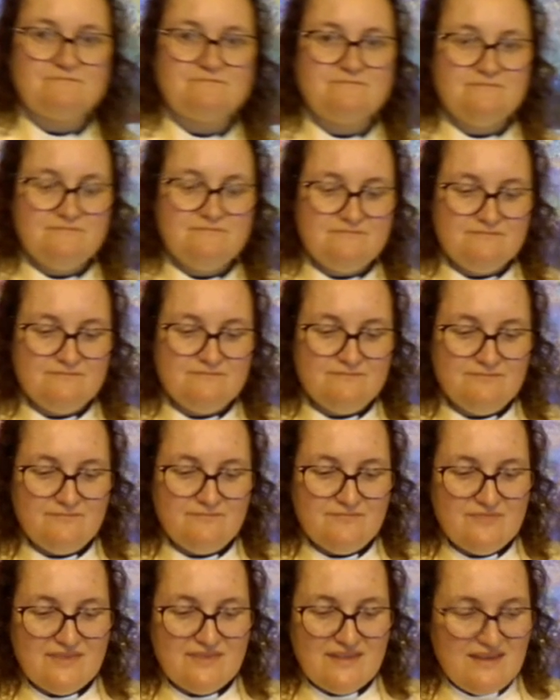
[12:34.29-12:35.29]

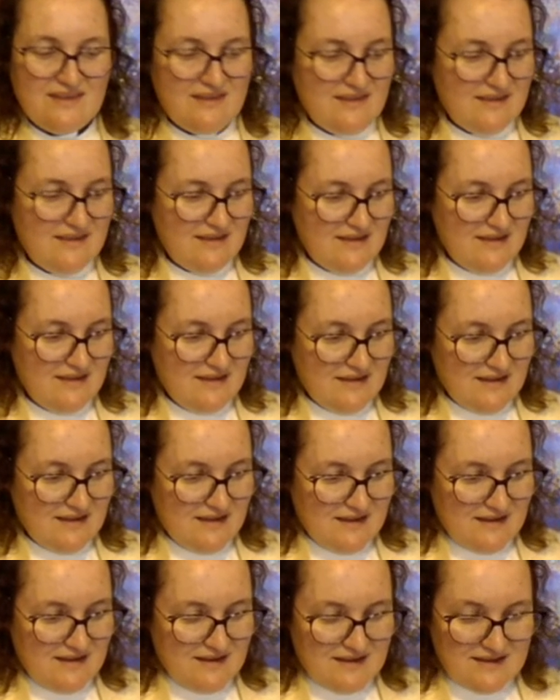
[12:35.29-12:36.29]

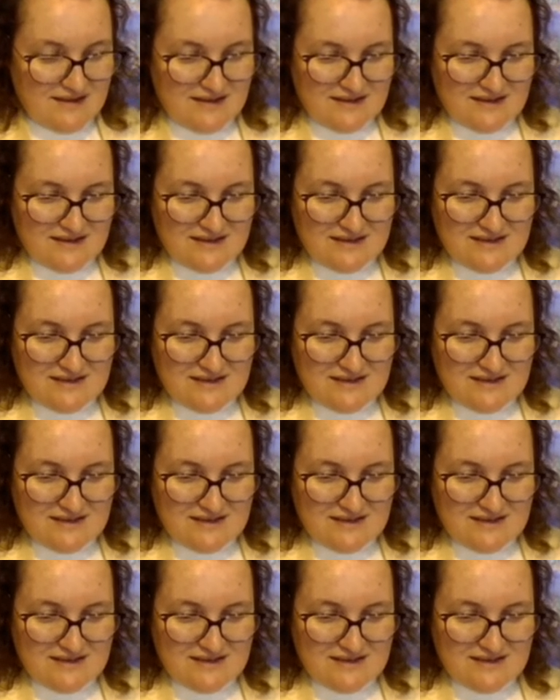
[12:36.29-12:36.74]
Nobody speaks.